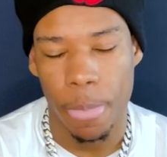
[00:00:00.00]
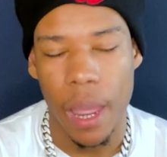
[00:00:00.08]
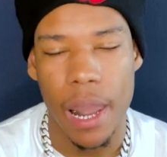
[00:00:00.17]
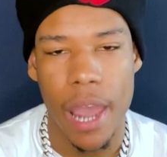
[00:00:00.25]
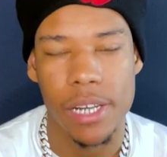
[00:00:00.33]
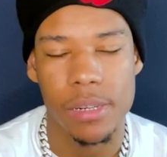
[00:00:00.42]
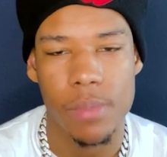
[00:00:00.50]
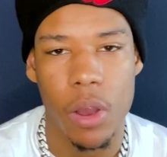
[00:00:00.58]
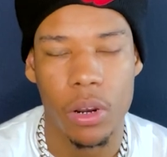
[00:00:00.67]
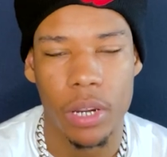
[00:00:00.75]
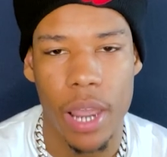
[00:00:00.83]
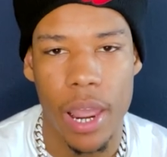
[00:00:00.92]
I like
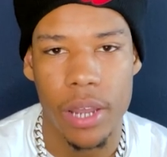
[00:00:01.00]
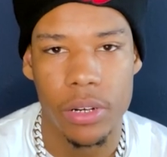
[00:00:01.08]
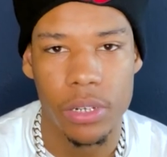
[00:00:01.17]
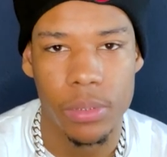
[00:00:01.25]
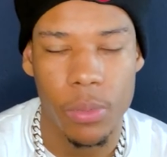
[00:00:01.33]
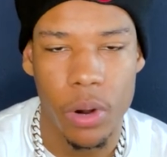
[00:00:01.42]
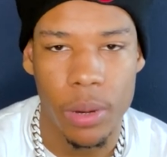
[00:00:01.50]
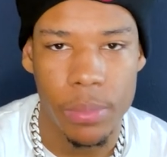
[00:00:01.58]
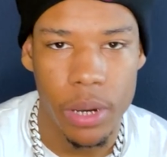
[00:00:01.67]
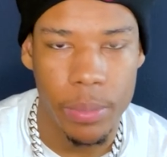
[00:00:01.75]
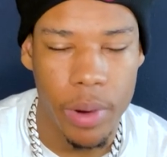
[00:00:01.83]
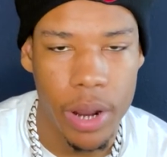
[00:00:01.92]
small gatherings more than
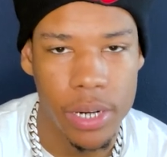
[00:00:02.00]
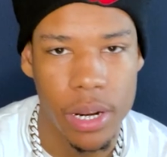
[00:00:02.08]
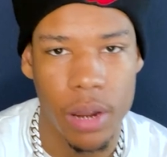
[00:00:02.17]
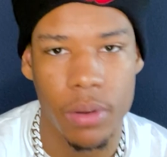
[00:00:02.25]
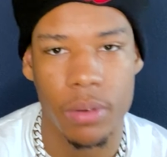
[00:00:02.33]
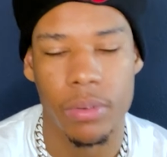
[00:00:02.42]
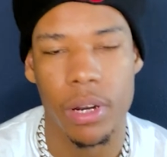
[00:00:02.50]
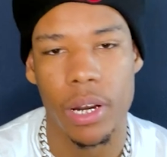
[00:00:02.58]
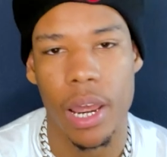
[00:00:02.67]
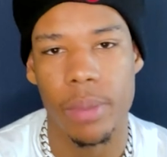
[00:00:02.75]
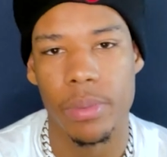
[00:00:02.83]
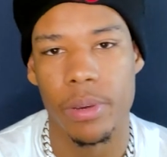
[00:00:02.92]
big parties. I don't really
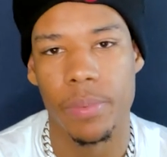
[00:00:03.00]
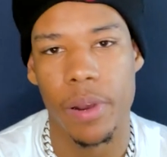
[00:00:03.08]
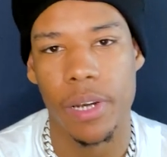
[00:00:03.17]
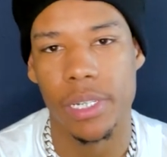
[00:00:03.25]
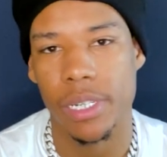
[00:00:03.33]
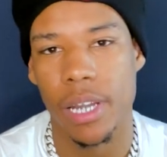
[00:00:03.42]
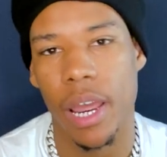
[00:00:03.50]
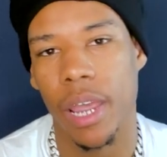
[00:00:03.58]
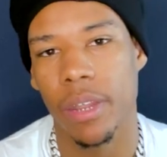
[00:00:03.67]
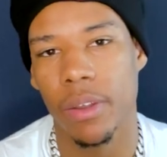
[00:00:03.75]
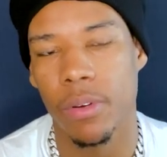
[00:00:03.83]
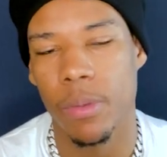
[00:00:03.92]
like big parties because I
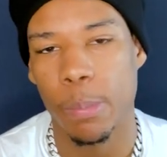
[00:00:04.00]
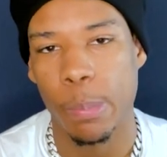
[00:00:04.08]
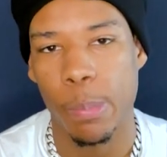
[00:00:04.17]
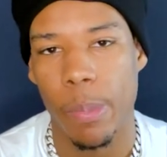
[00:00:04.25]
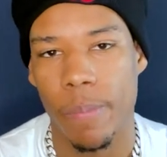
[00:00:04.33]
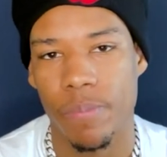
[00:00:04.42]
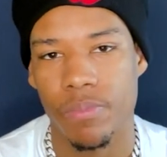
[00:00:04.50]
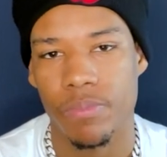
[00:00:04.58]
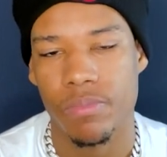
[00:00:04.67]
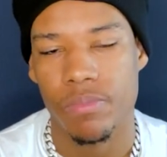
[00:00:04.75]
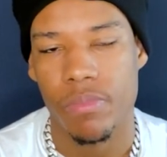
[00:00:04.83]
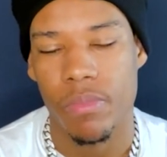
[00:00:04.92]
ain't no,
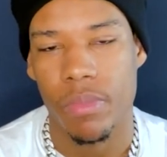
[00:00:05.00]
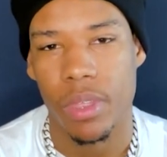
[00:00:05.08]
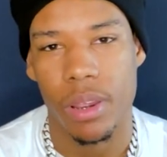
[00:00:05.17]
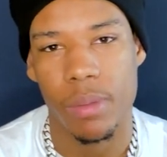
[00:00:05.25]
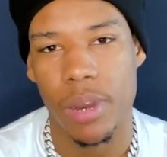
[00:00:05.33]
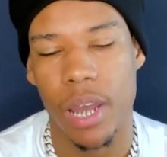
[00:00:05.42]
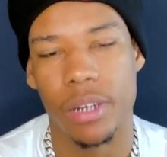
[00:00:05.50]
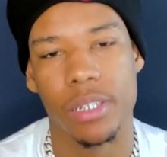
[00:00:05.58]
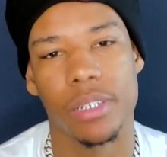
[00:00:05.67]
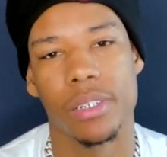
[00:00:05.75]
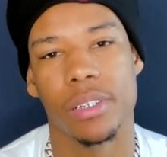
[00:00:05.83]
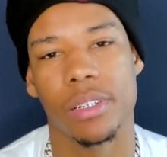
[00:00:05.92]
I'm not a
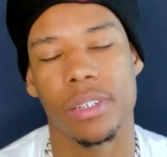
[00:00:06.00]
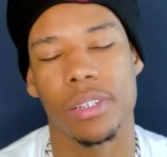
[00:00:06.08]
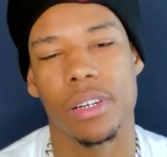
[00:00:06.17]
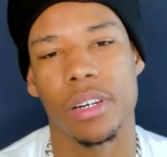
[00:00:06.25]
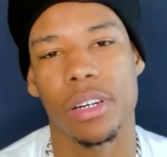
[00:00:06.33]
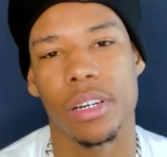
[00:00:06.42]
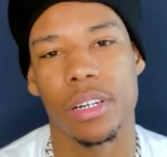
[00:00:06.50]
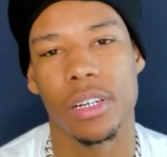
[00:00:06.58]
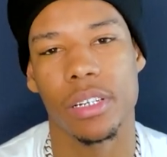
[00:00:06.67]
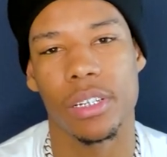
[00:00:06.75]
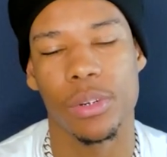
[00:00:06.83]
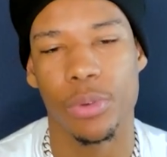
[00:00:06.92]
uh,
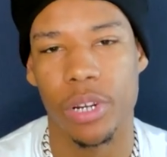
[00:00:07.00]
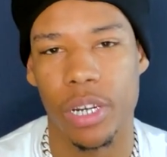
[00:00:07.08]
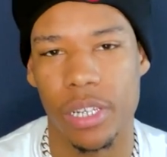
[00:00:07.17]
a really